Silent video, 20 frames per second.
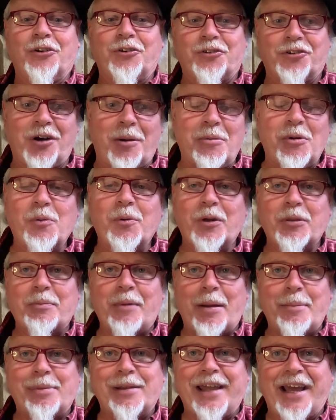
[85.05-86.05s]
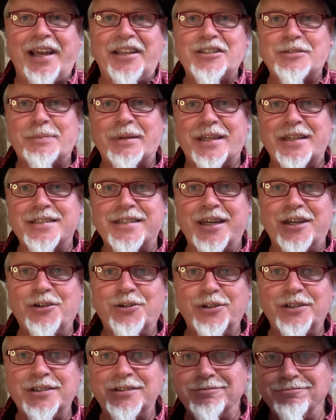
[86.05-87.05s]
trouble with my plants because I
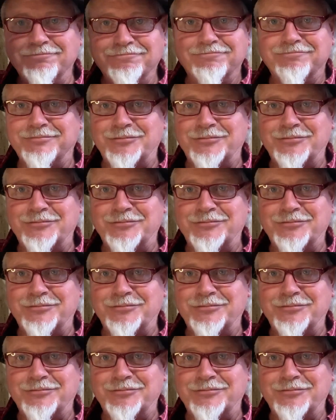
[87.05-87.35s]
couldn't